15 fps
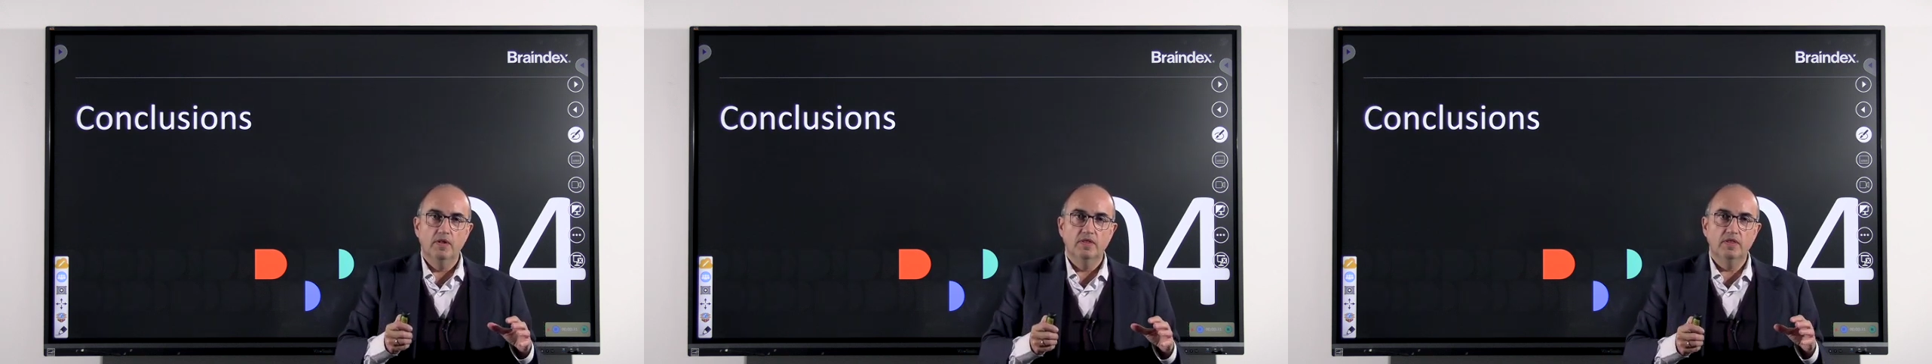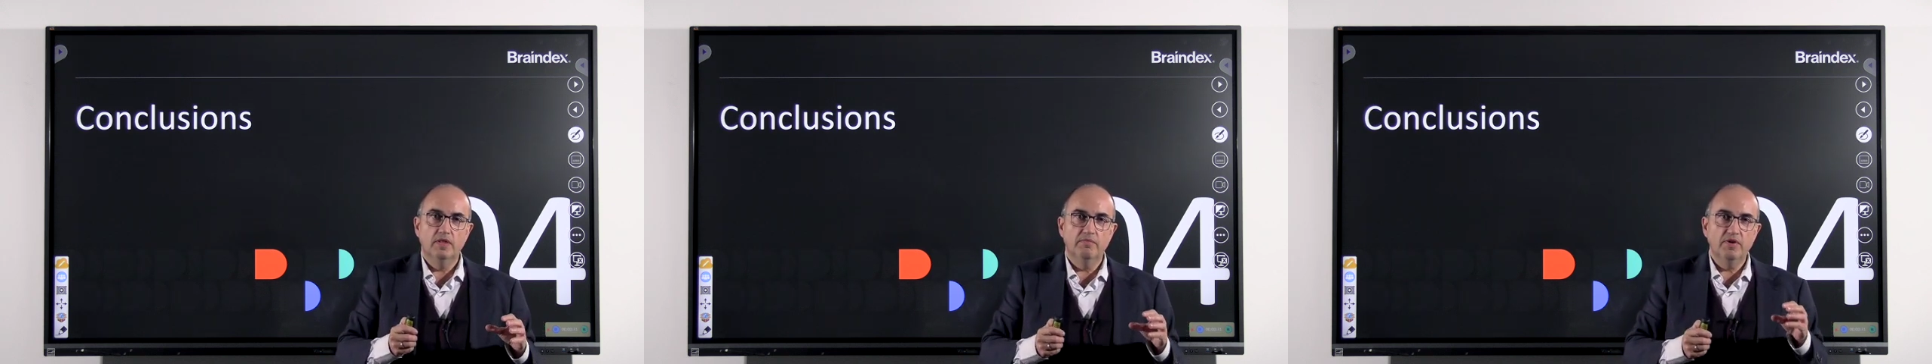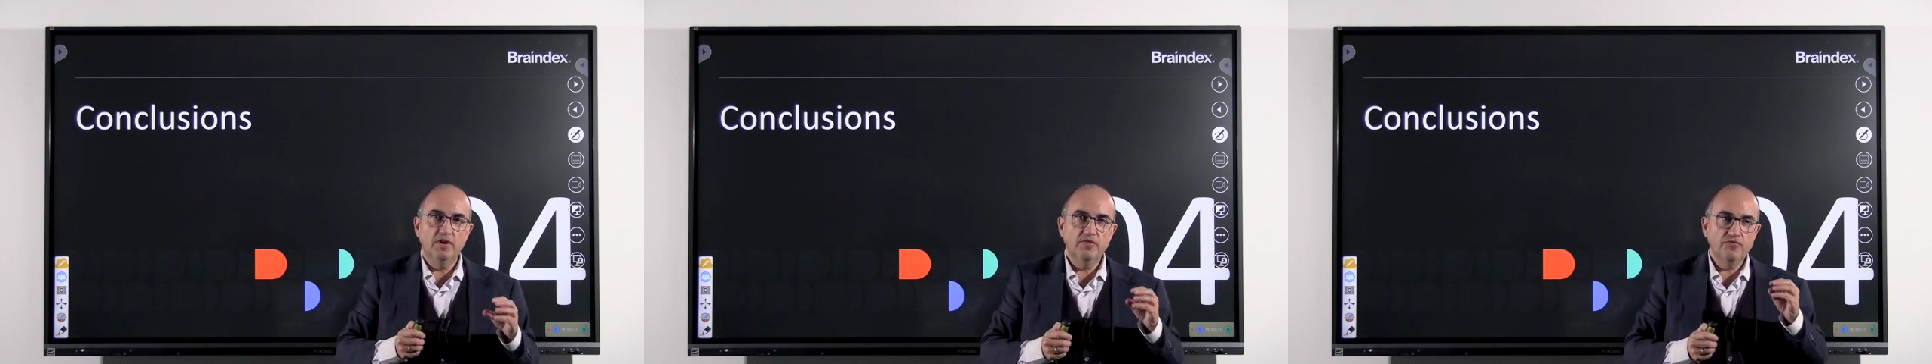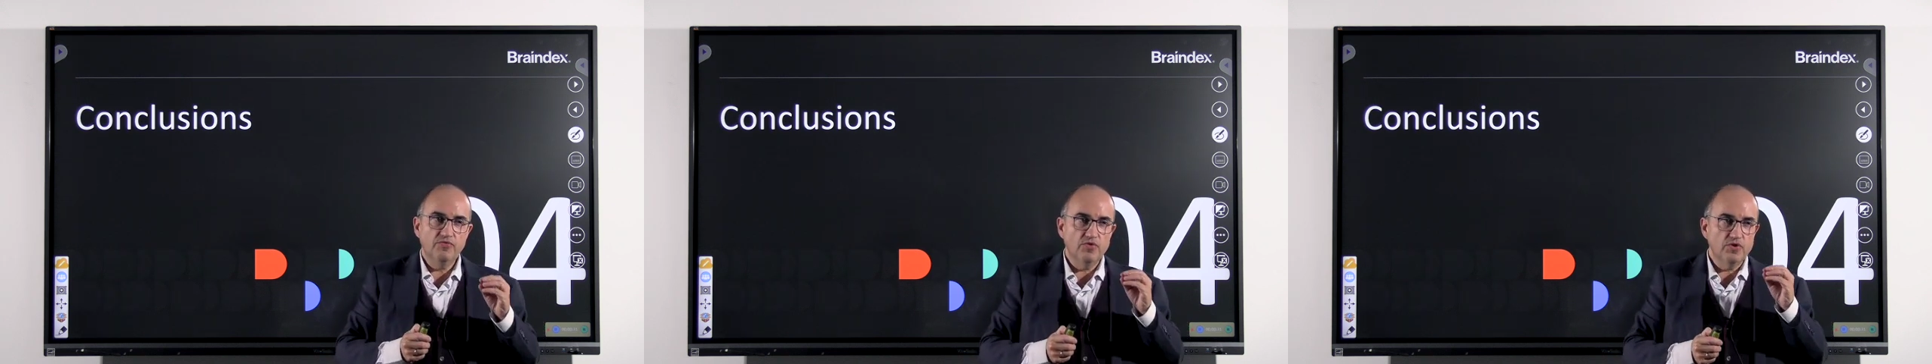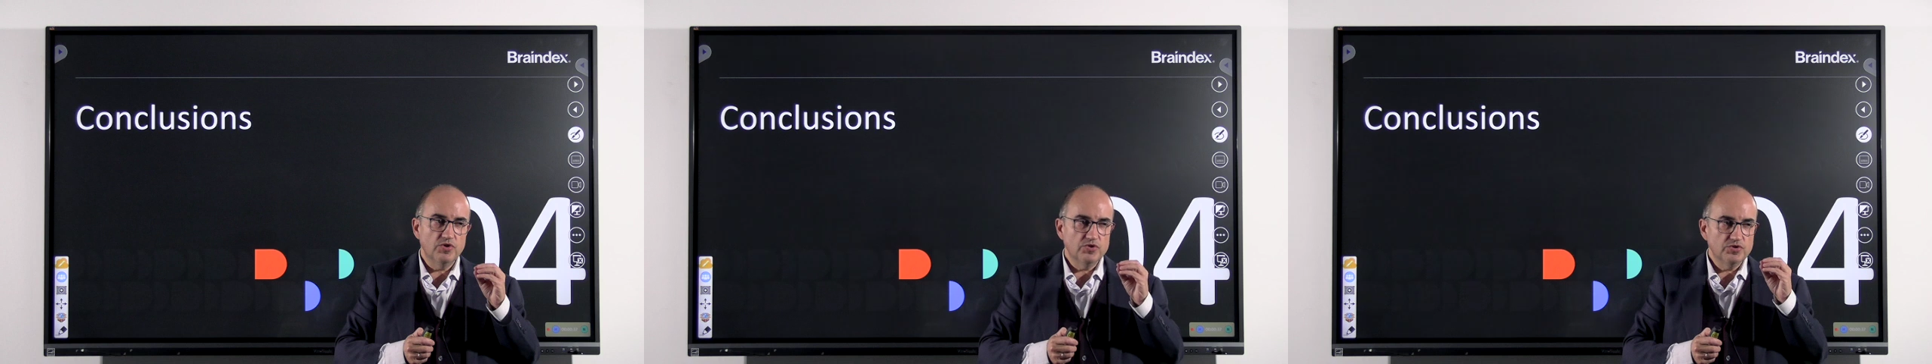The very
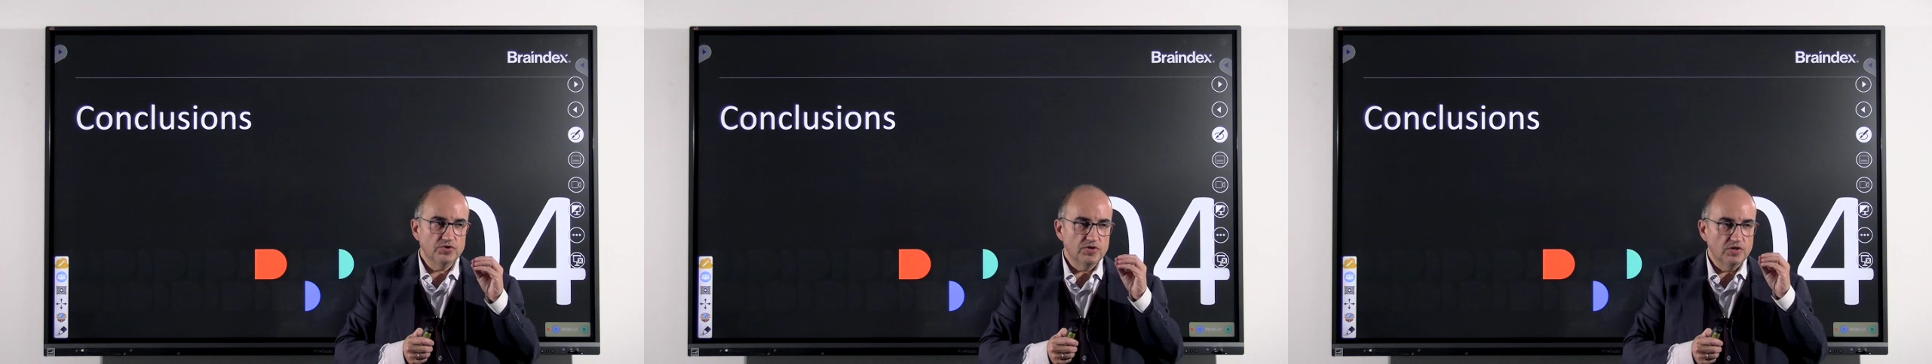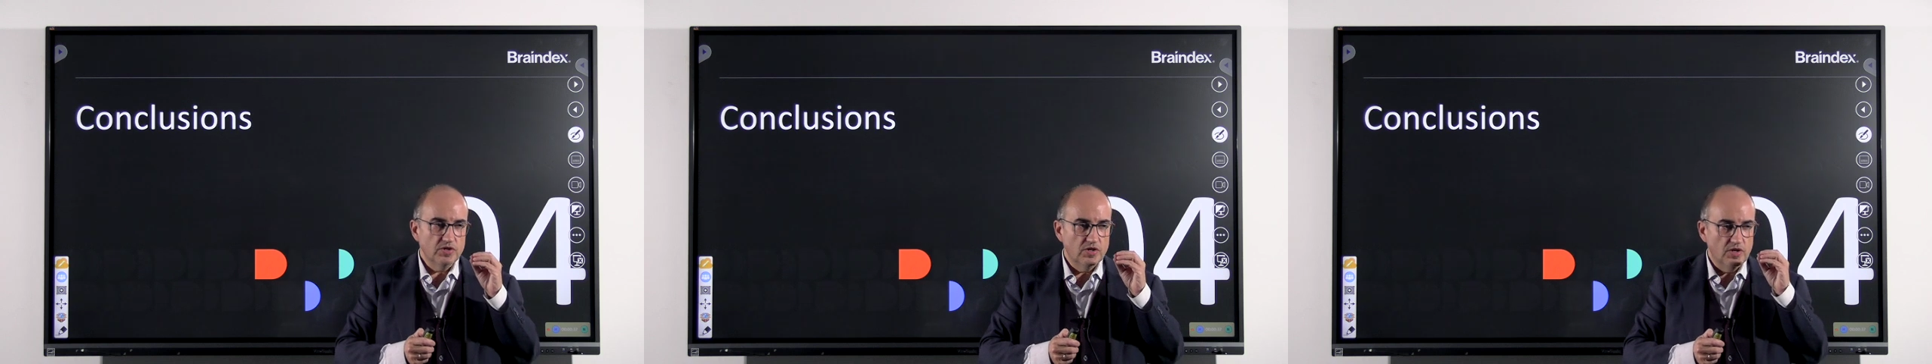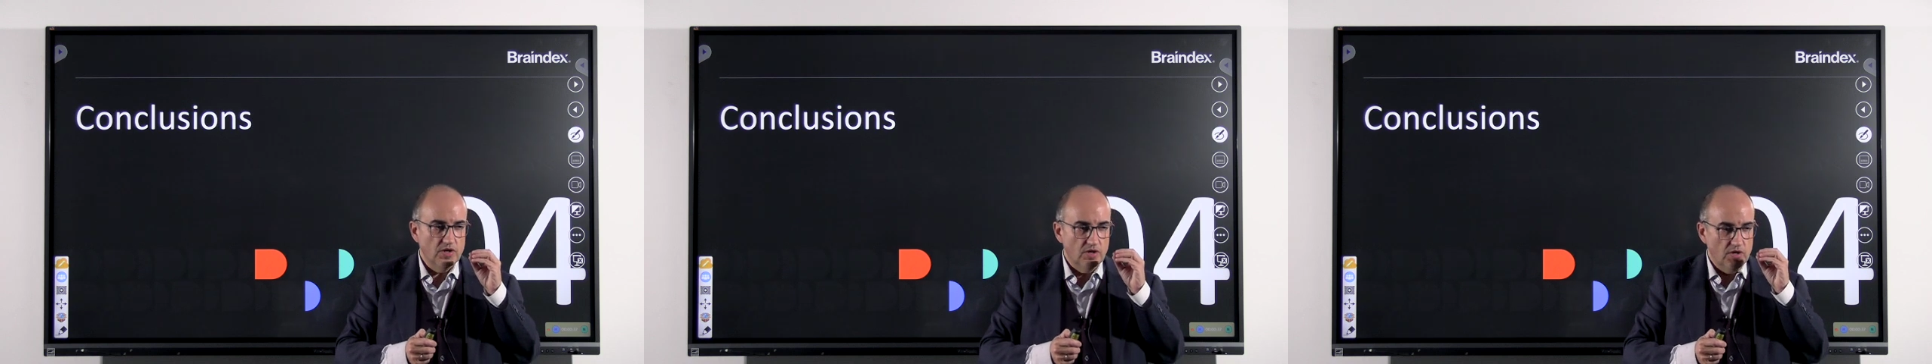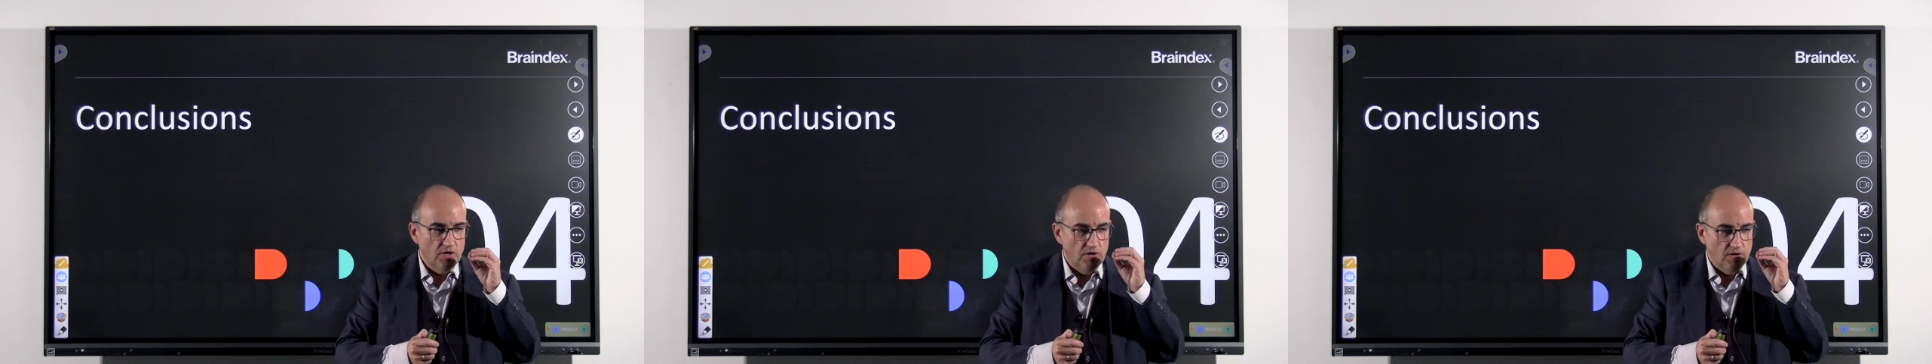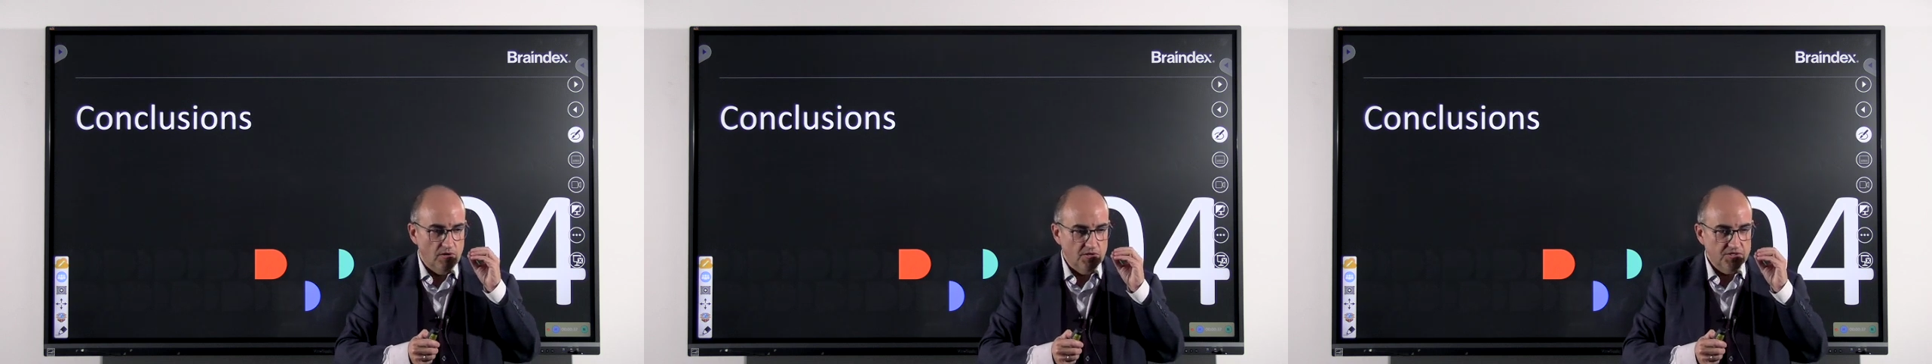first
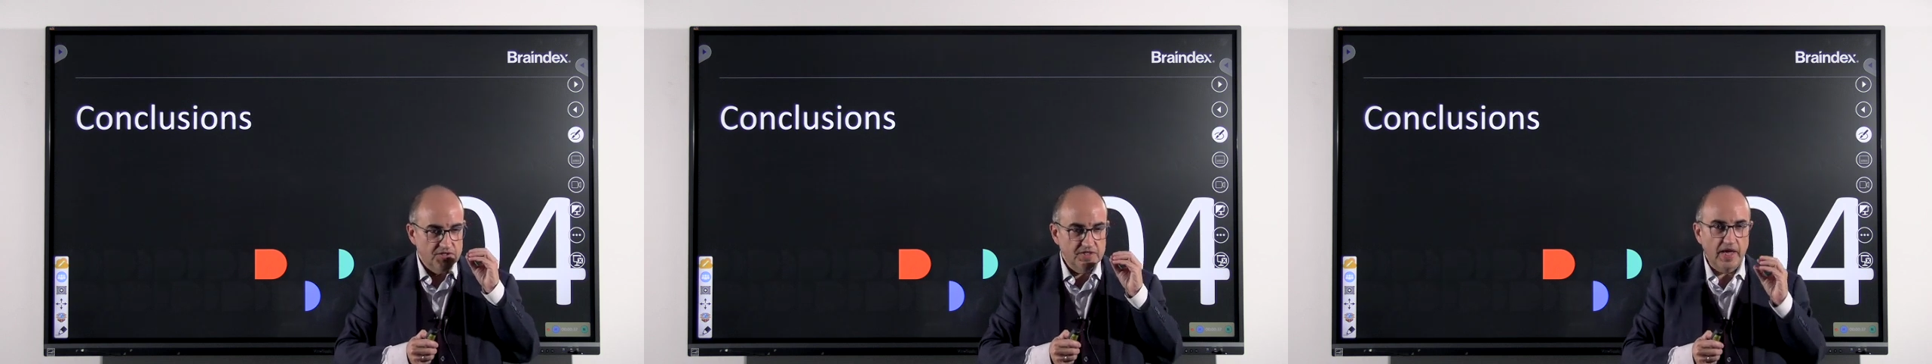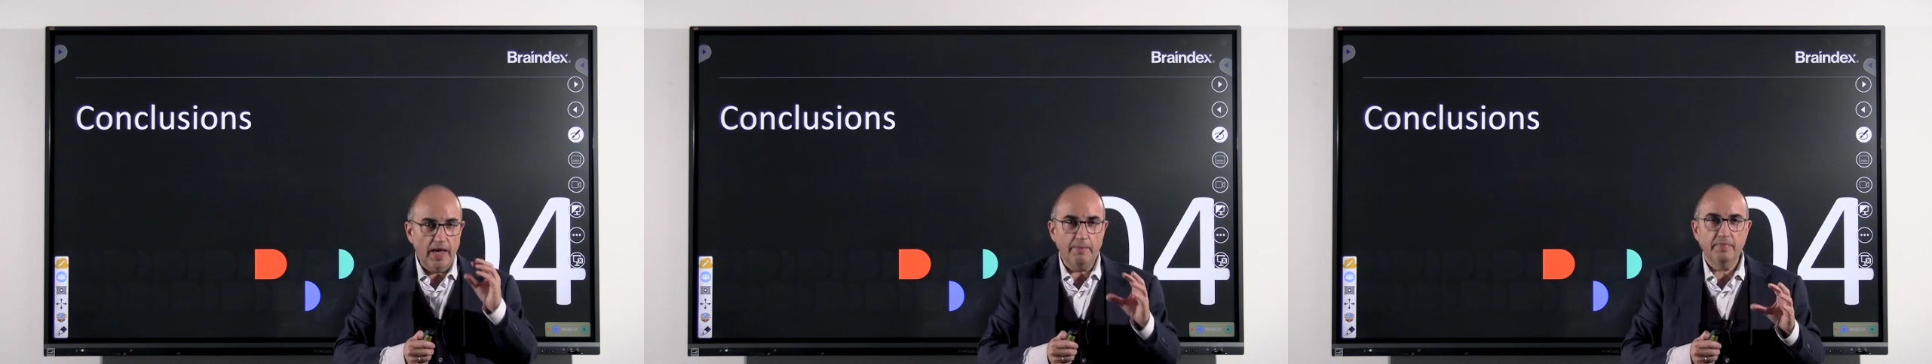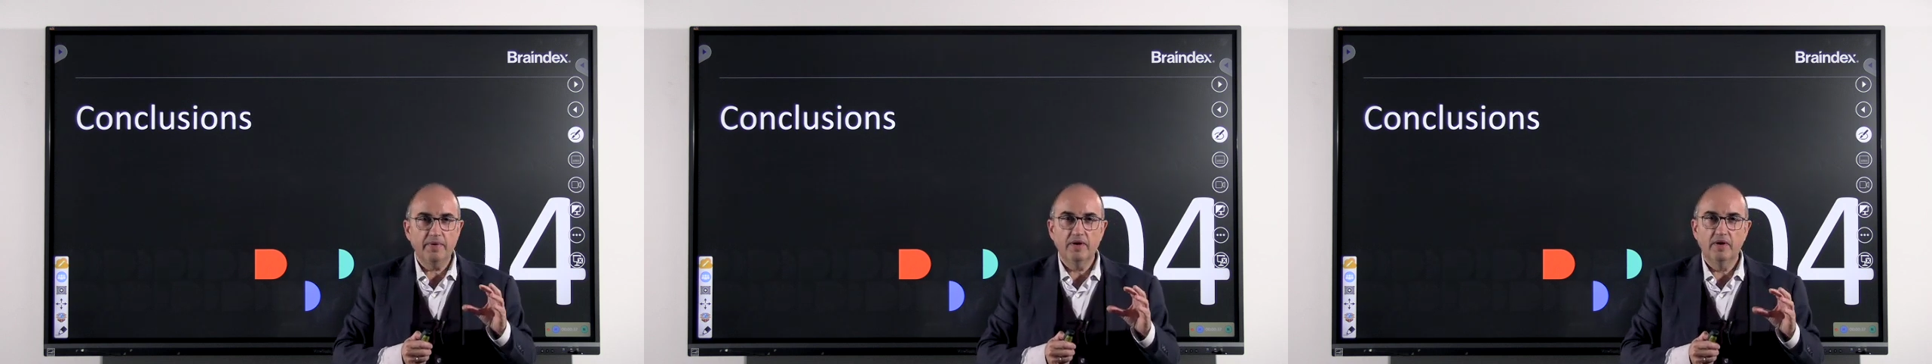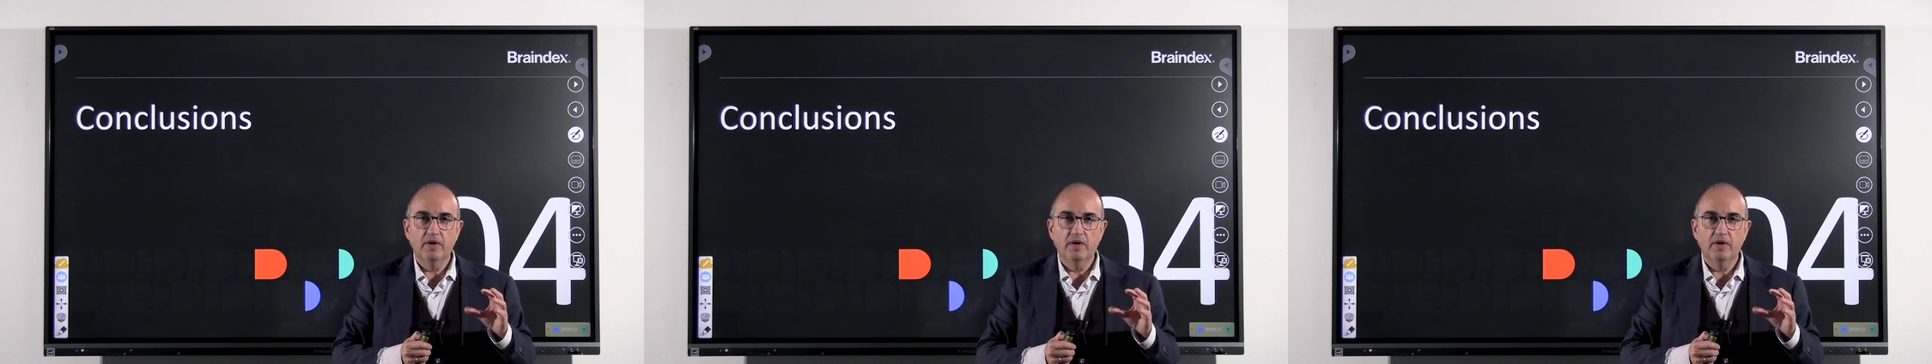step